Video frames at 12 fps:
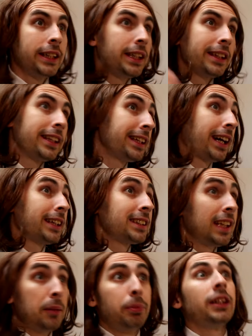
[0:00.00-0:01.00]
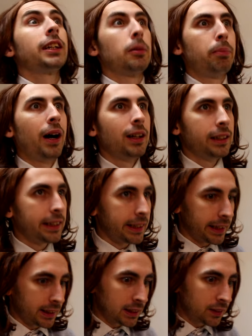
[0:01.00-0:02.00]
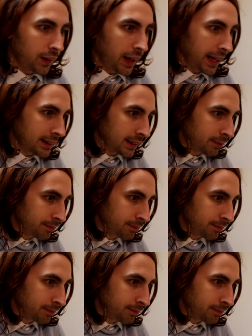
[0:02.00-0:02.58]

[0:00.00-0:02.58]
do you think I sleep in the Capaldi years flat?